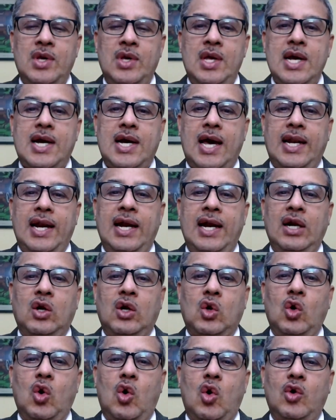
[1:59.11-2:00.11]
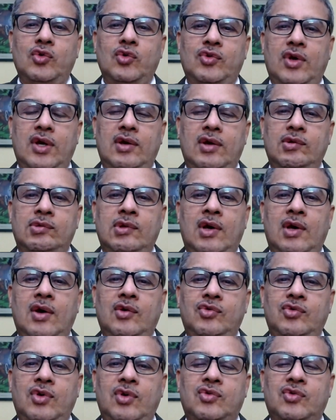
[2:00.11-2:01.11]
current close is
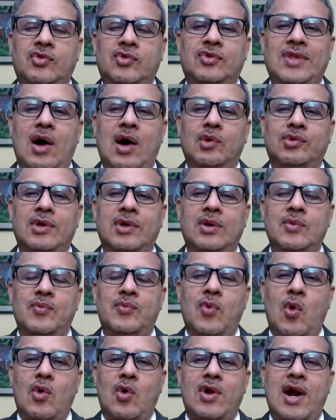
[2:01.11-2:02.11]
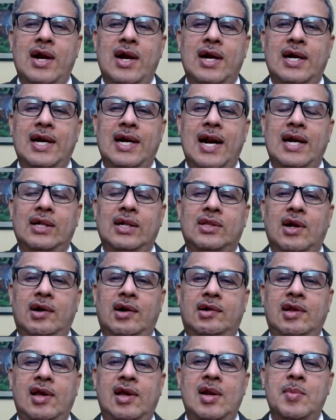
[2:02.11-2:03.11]
6,413